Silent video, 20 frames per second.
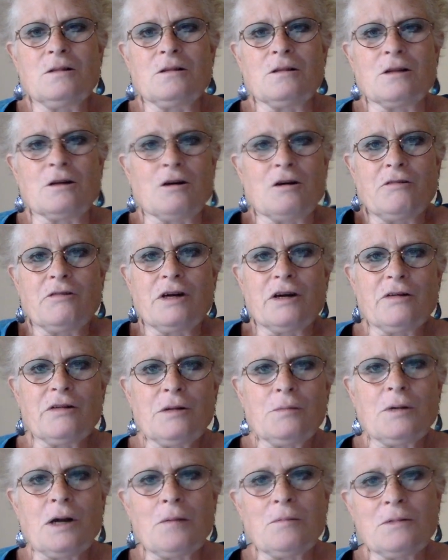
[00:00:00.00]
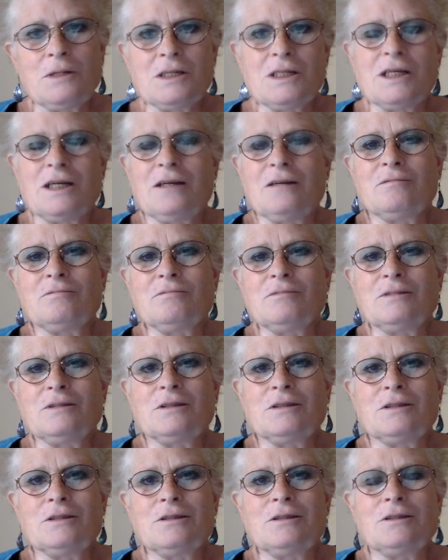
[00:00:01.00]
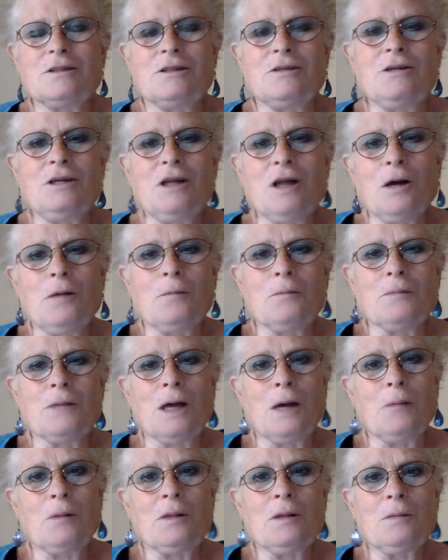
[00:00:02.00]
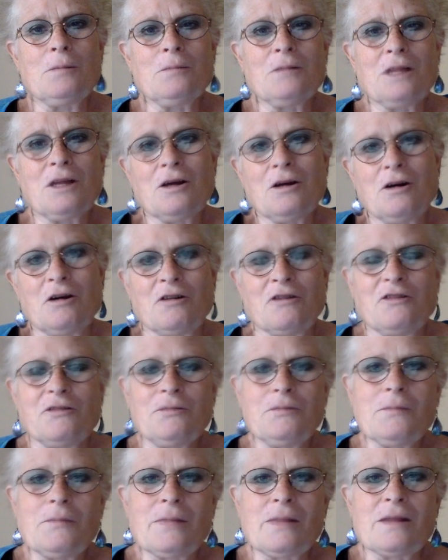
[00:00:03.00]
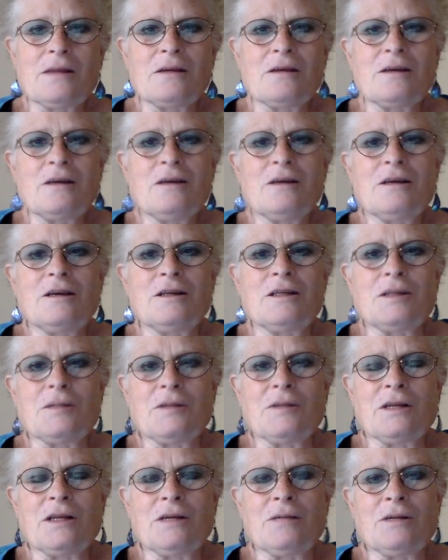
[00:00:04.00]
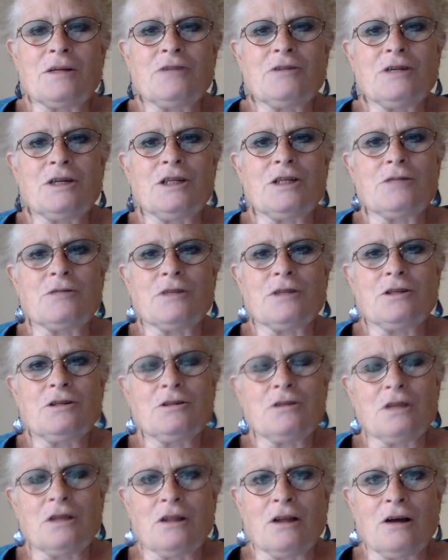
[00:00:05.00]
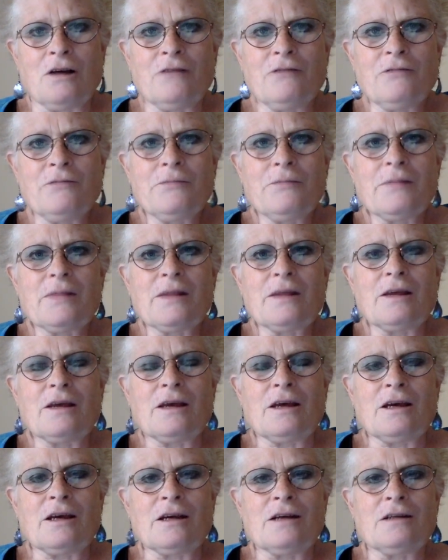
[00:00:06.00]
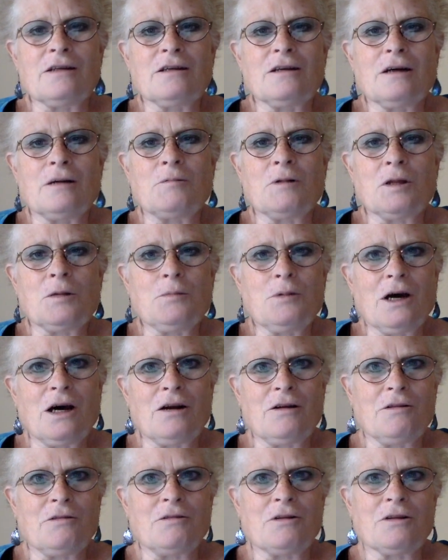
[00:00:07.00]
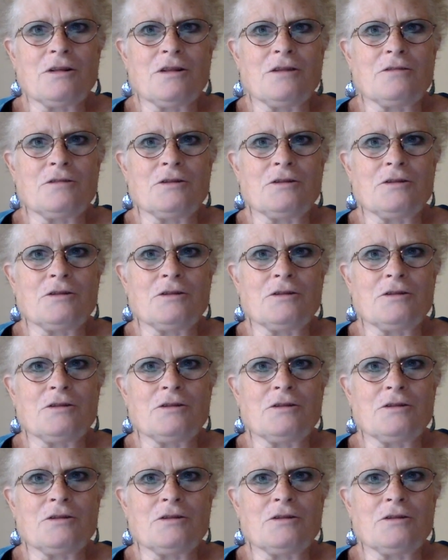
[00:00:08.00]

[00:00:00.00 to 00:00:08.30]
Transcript: let go of whatever the problems that you need helping them let go of. It's something that my trainees really truly love, and I'm really proud of the work that they're